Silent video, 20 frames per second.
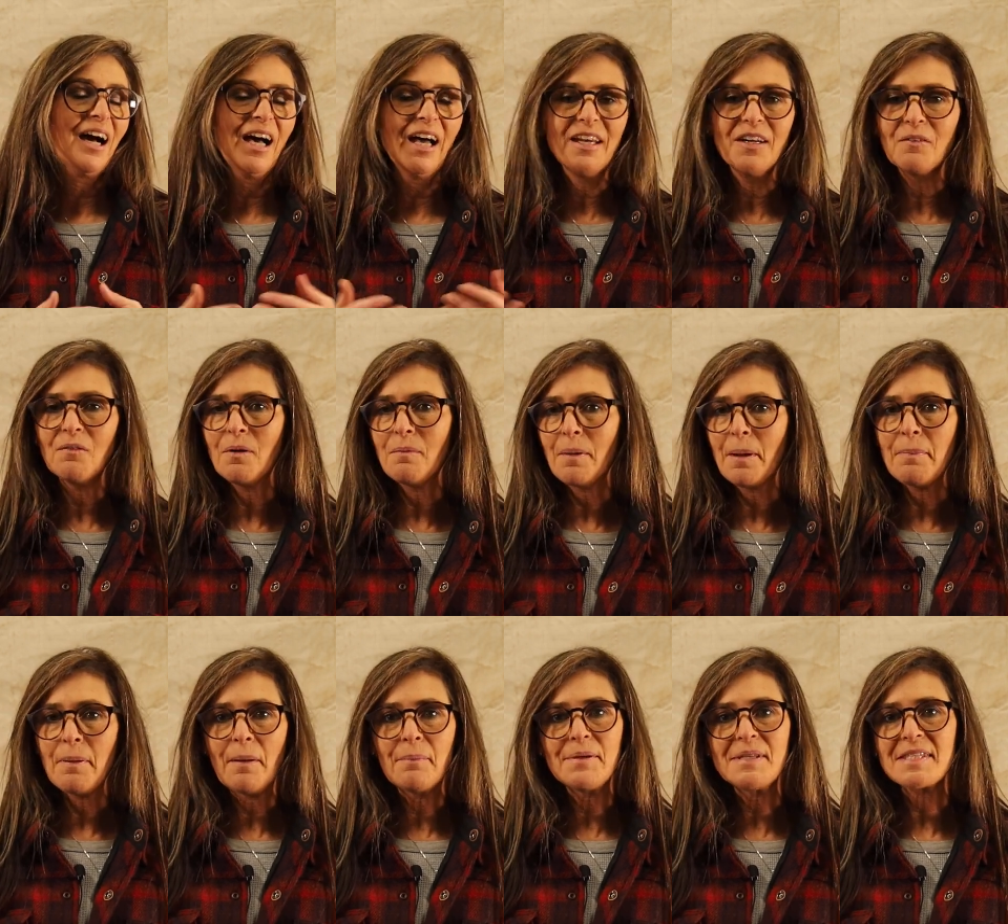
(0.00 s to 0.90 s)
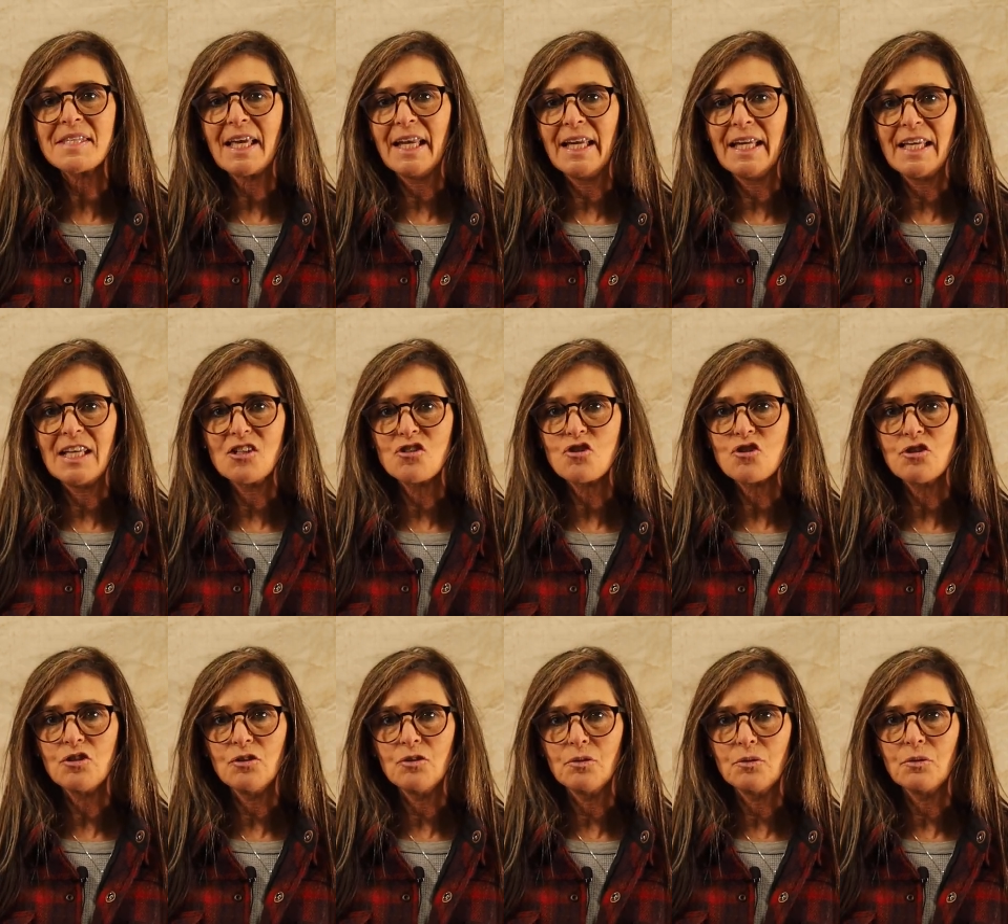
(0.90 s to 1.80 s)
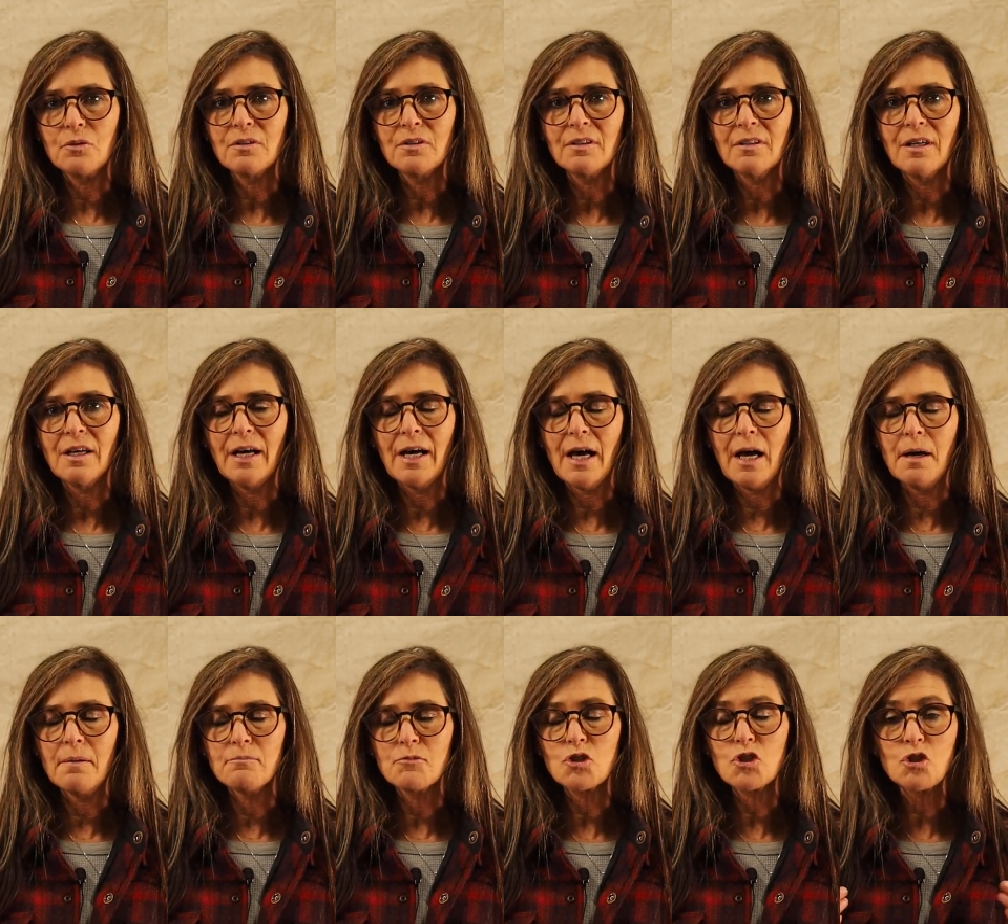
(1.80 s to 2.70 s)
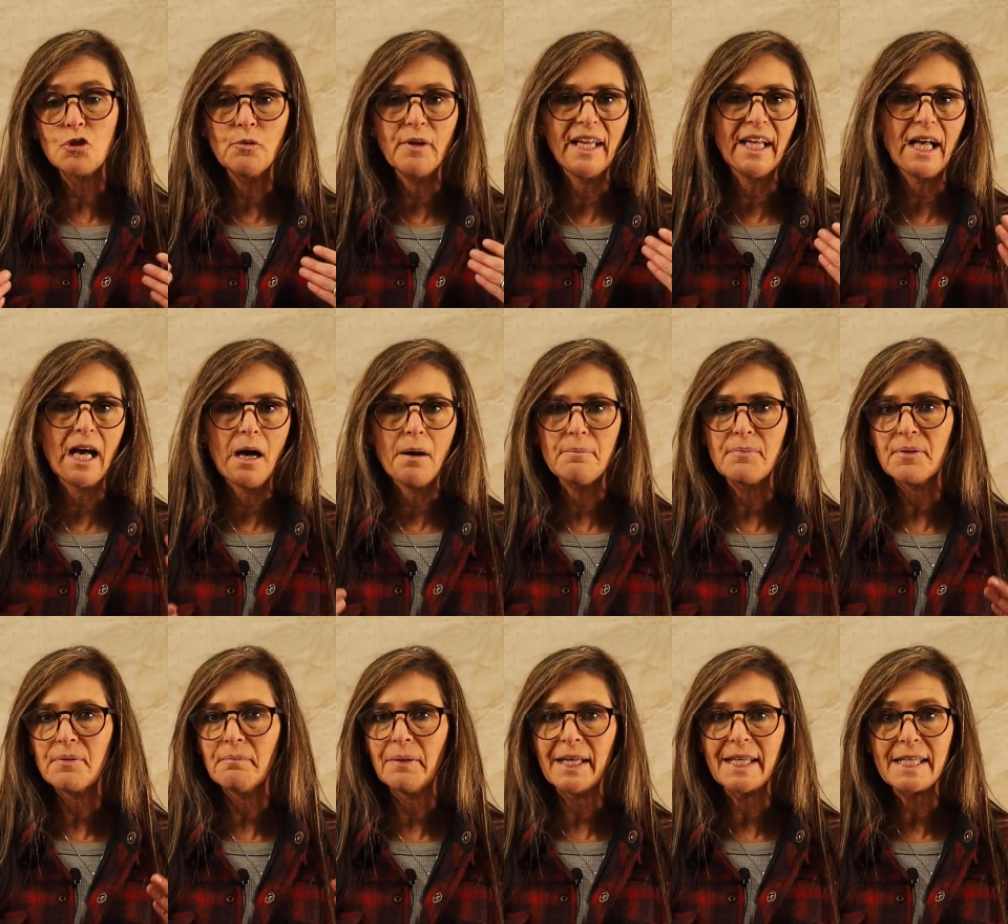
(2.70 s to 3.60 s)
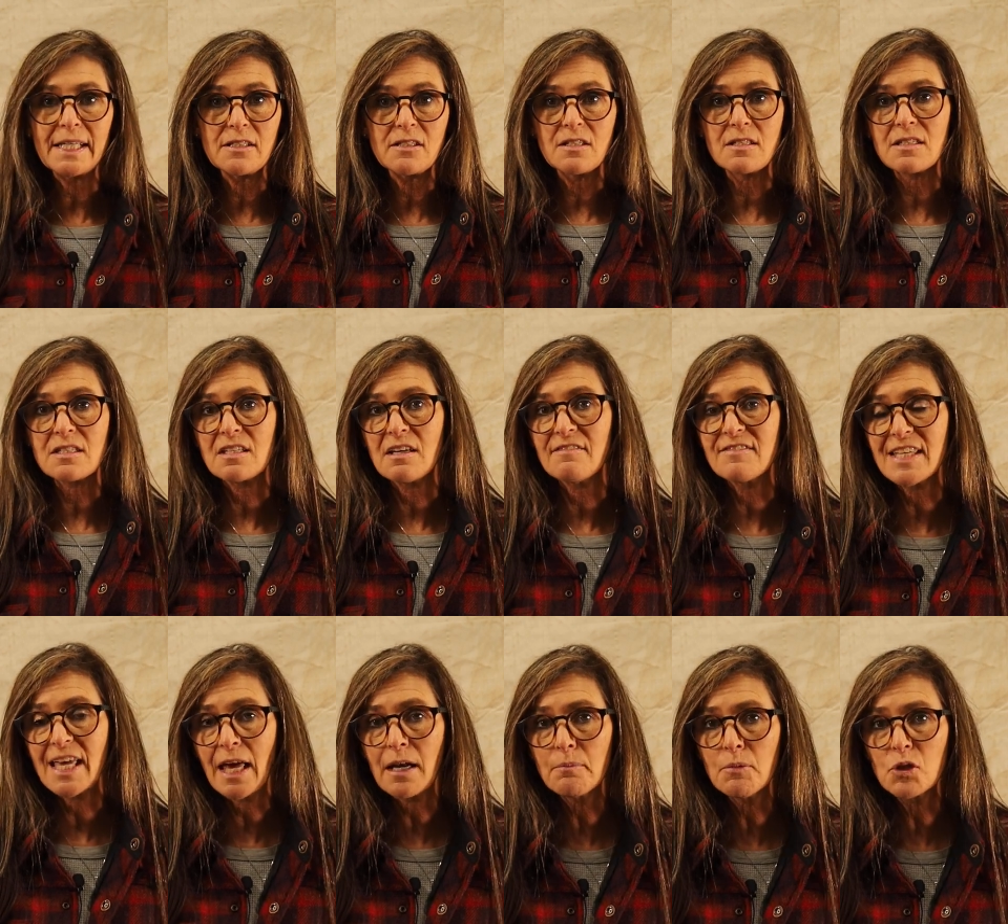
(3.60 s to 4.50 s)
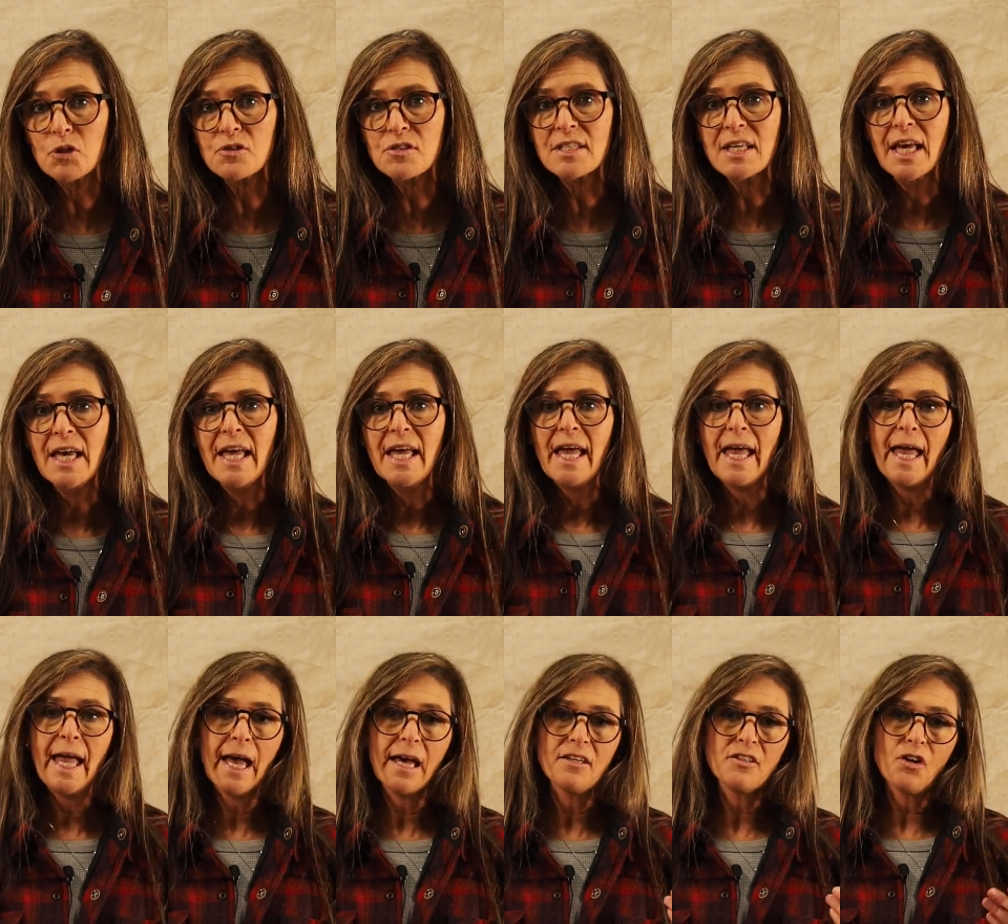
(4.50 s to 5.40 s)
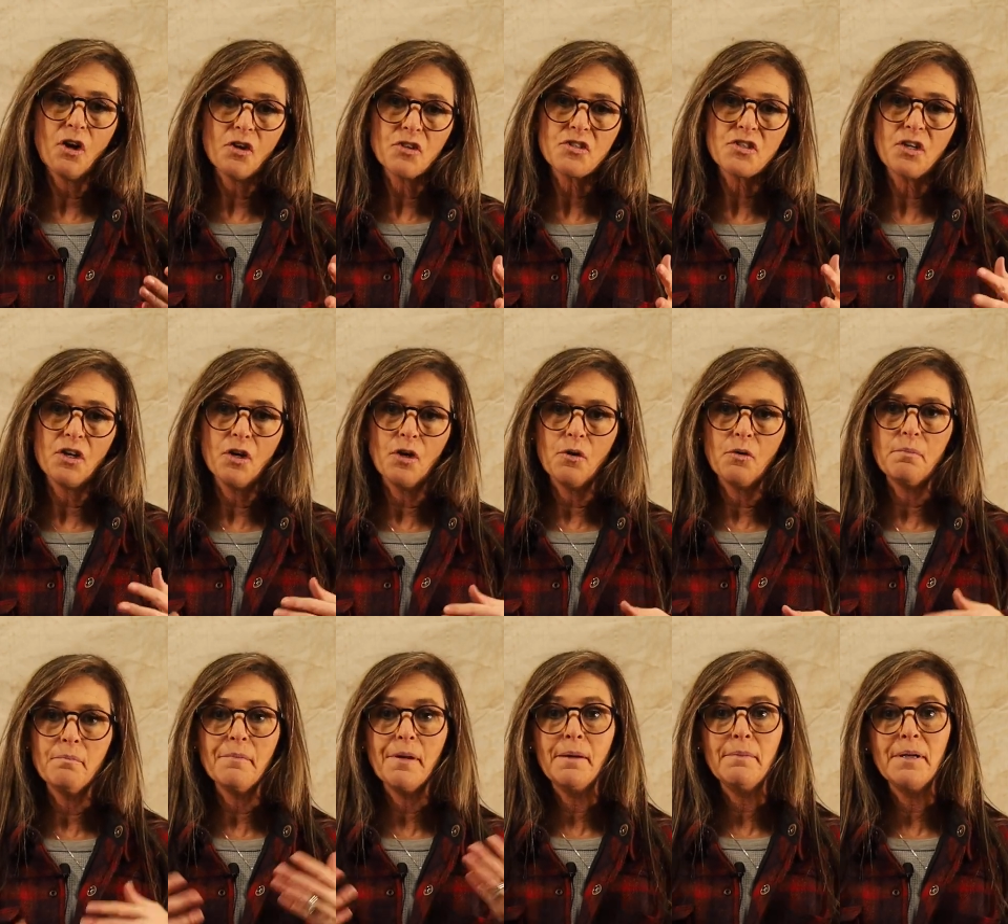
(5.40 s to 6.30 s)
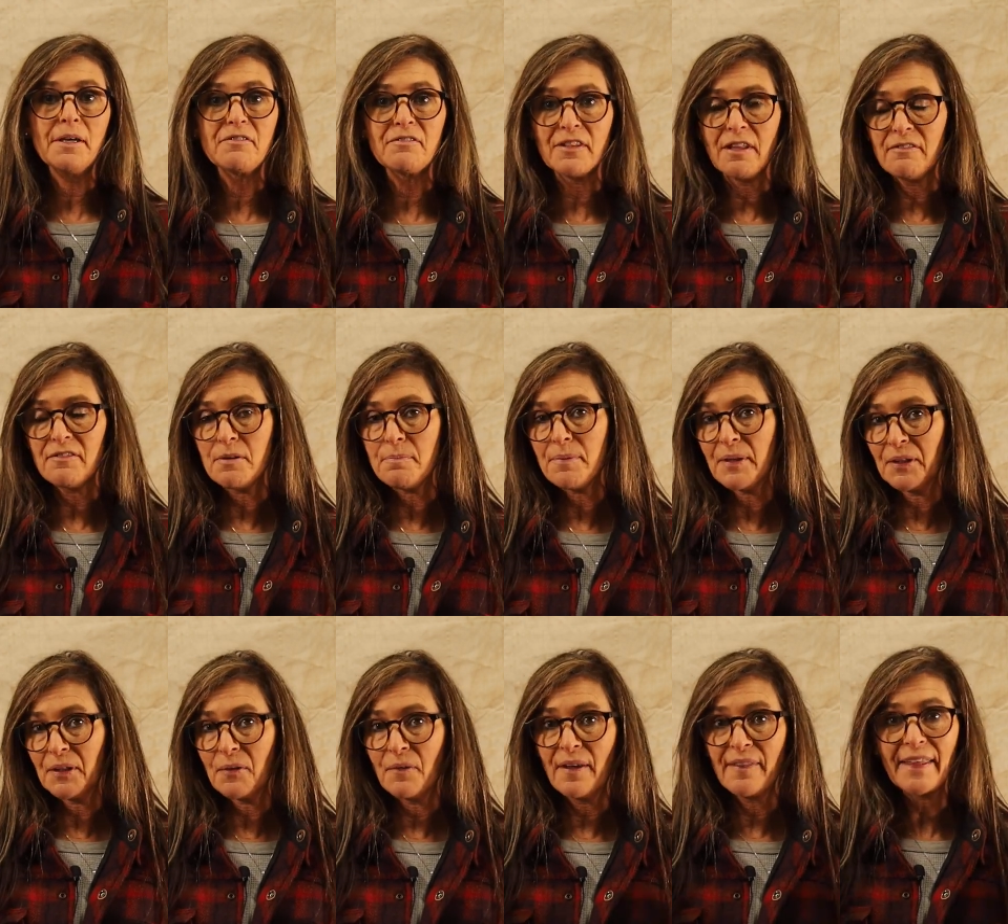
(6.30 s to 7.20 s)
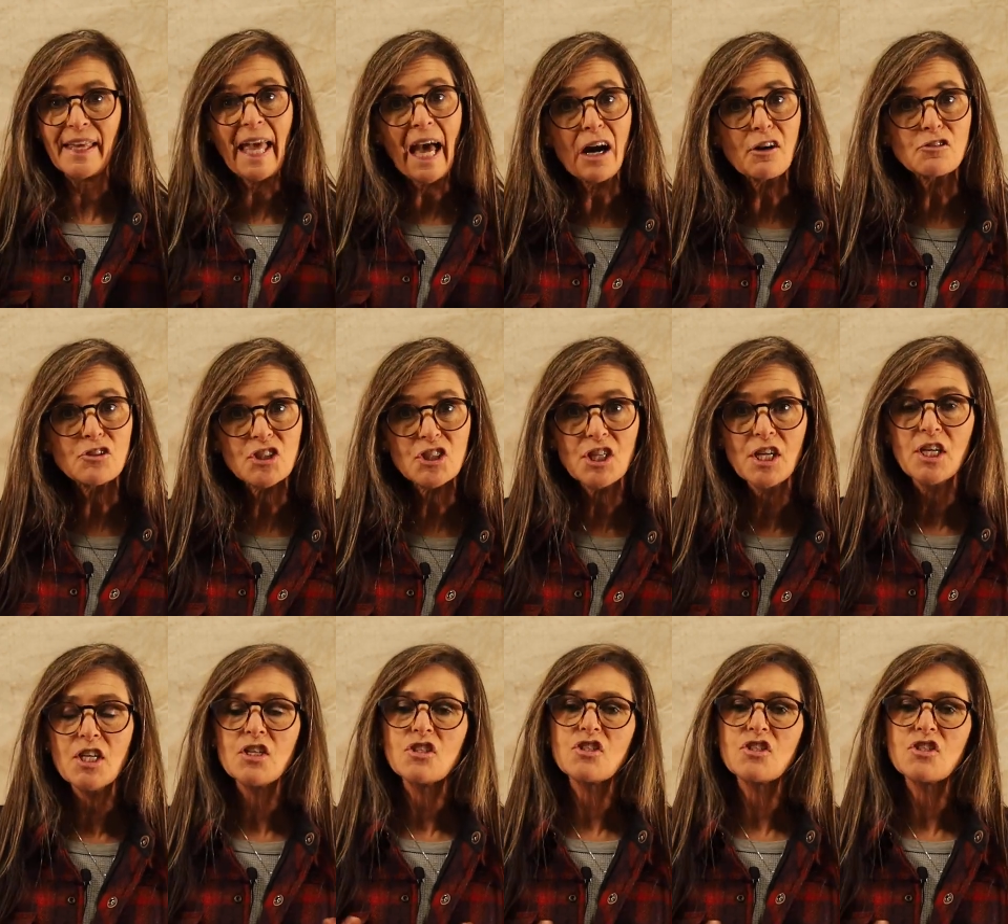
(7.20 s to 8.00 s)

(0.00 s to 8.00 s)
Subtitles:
I don't want my puppies getting into chewing up my kids' stuffed animals, and also maybe a fluffy pillow on the couch.